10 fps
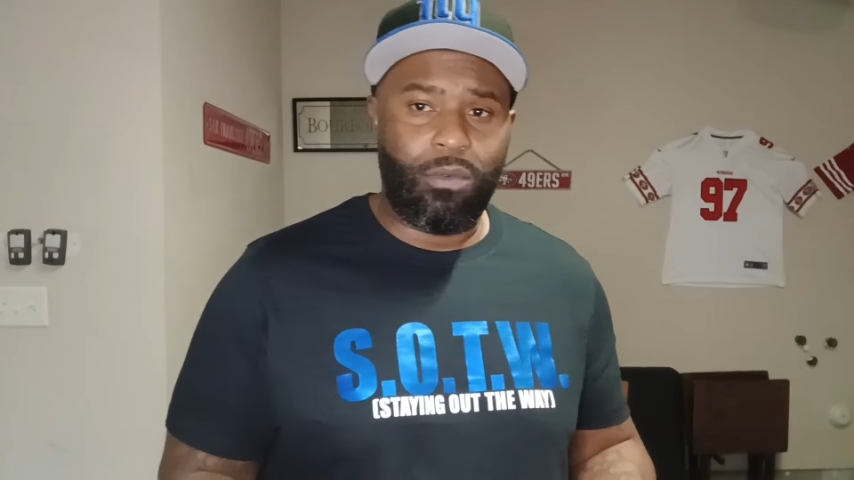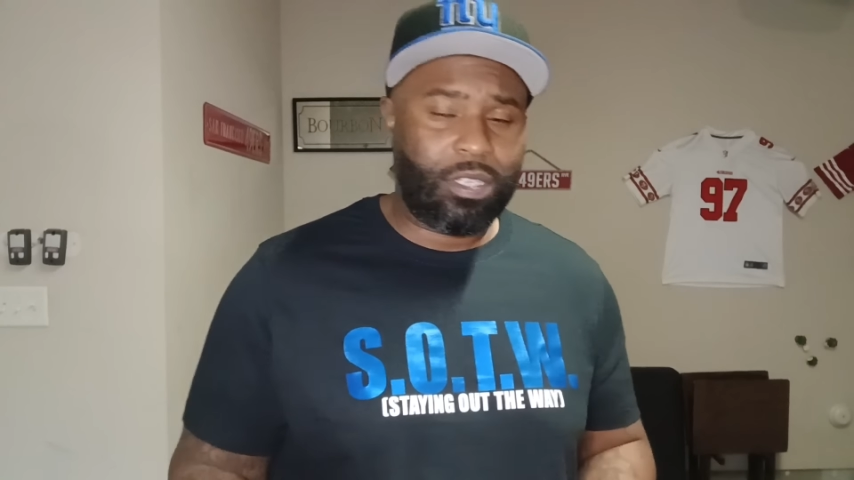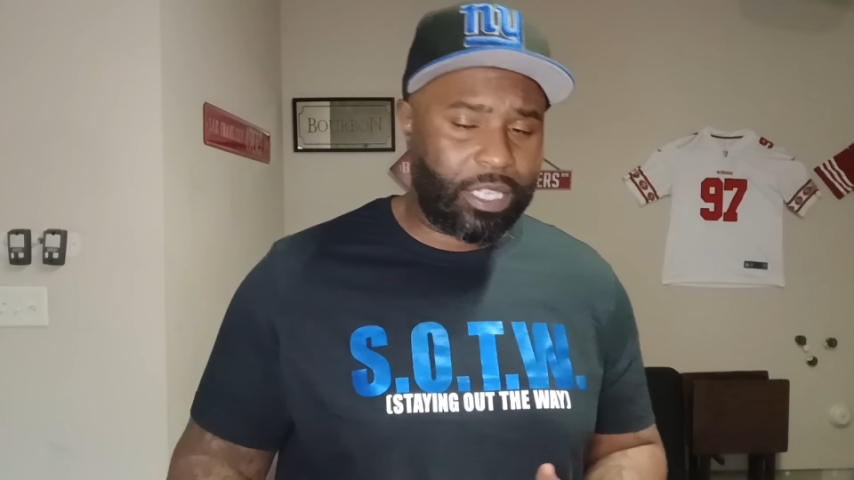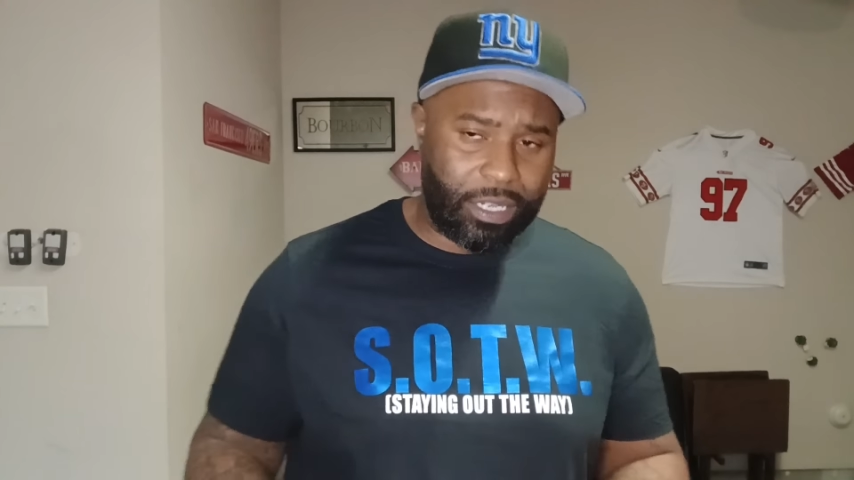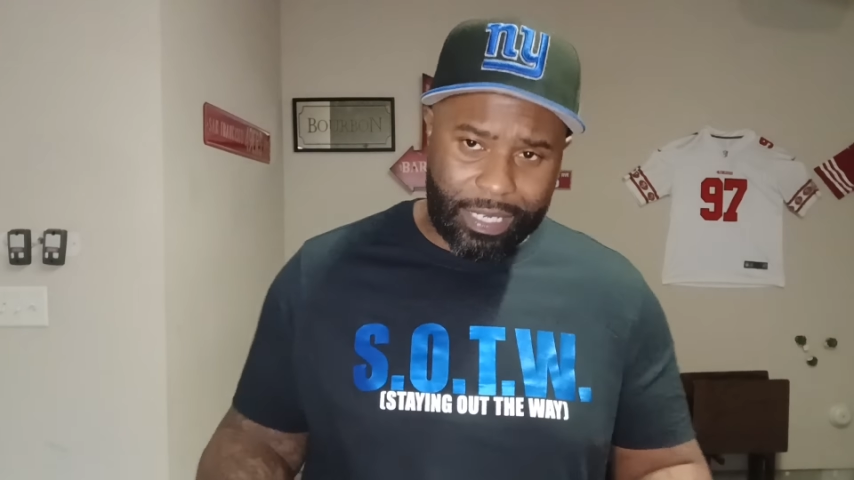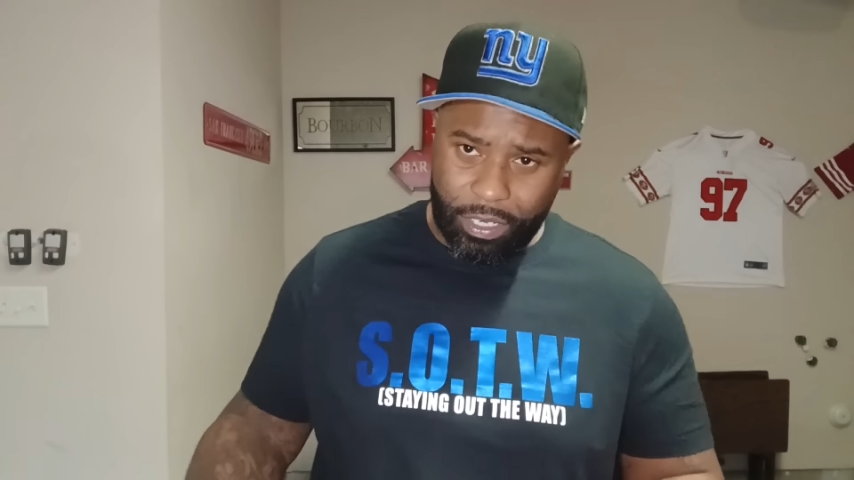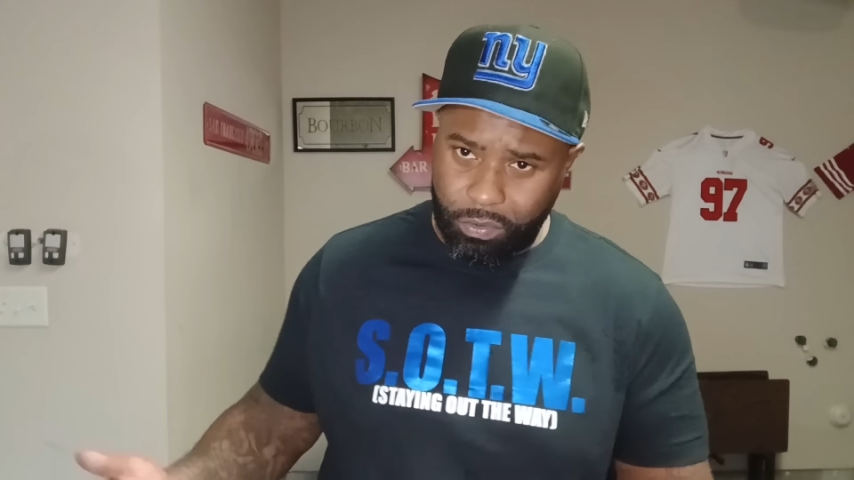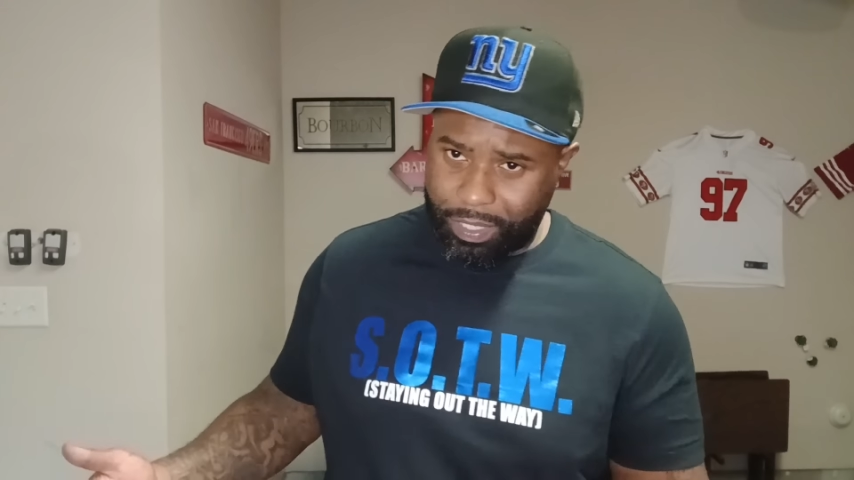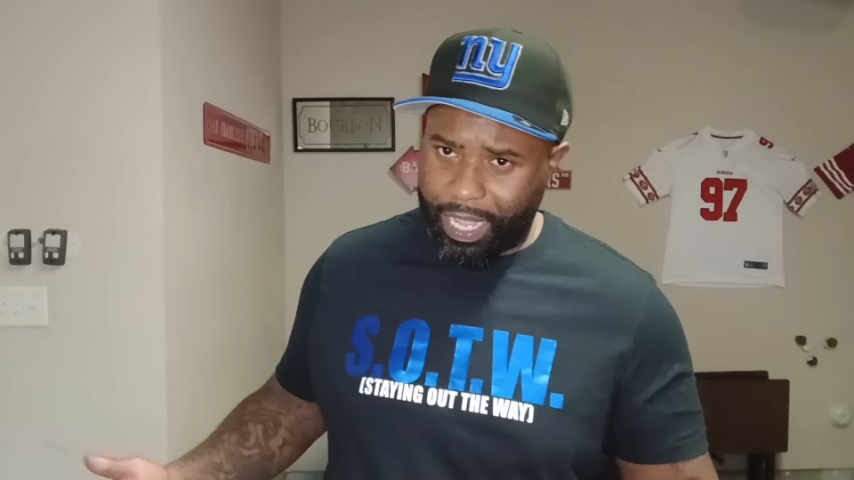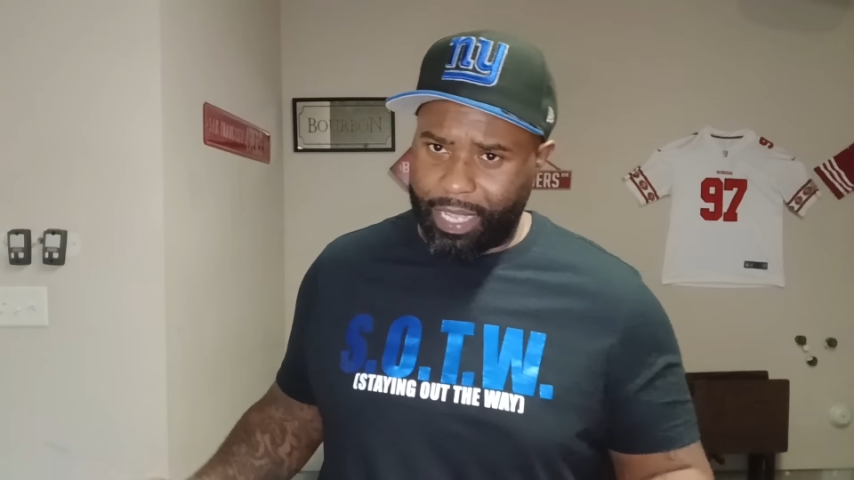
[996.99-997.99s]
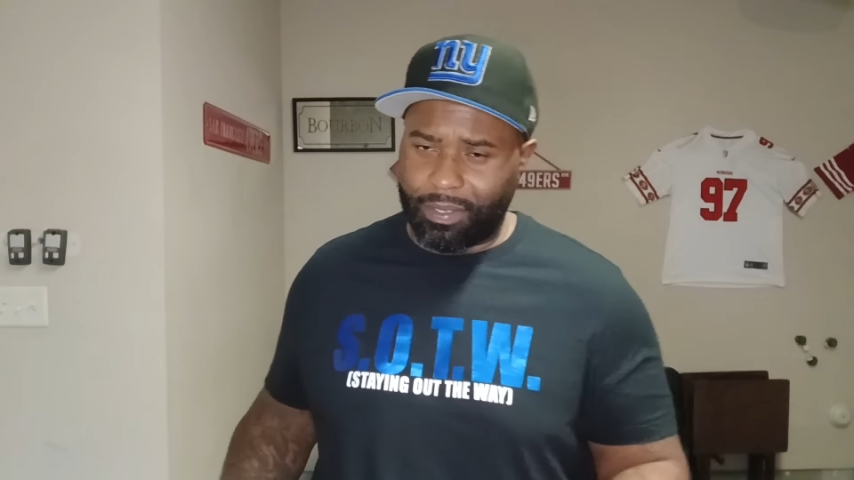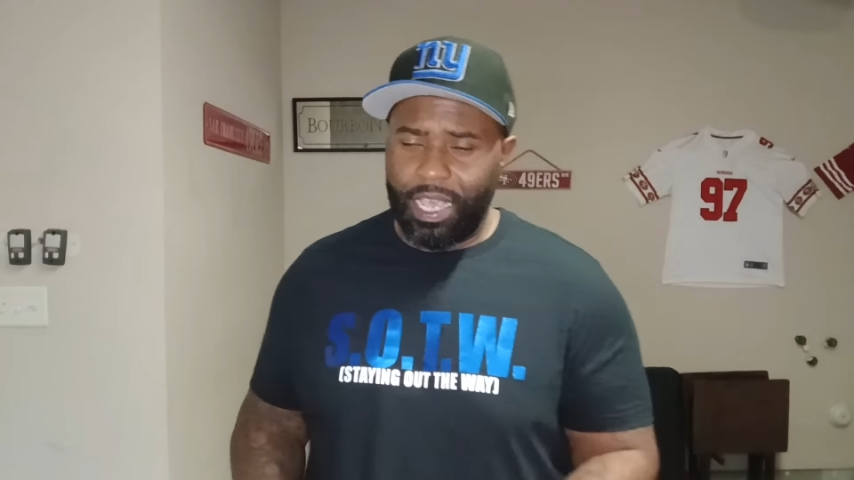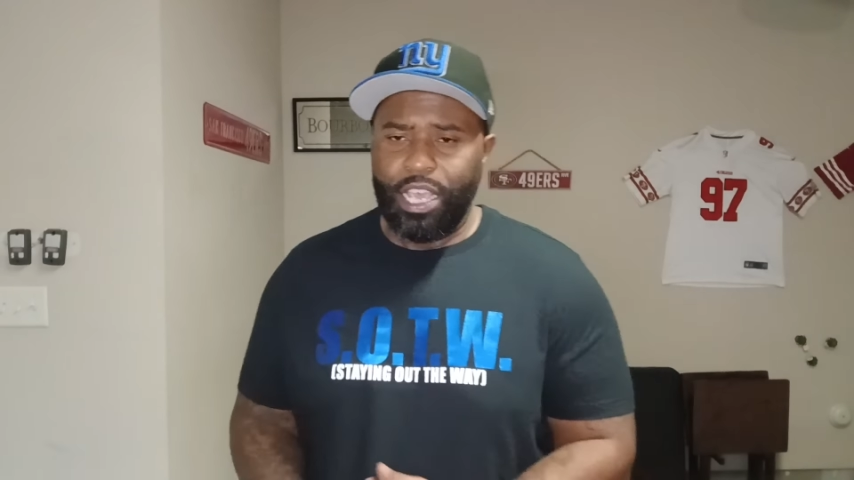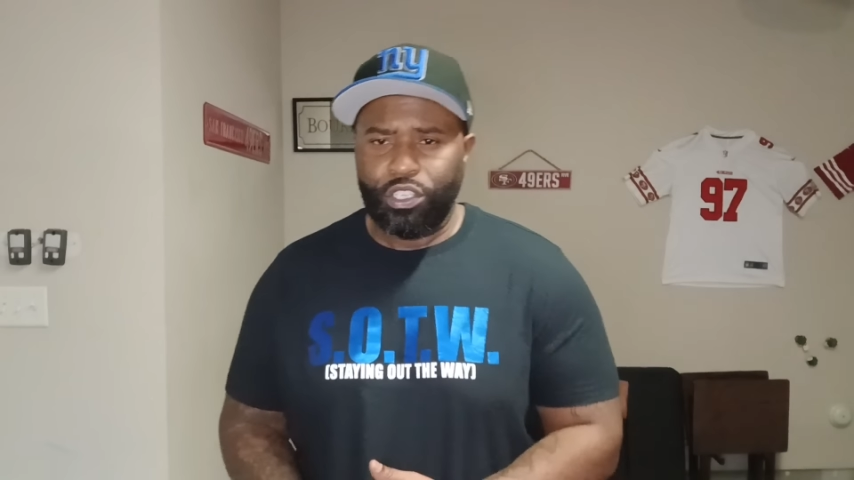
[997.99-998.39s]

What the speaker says: We still did those things.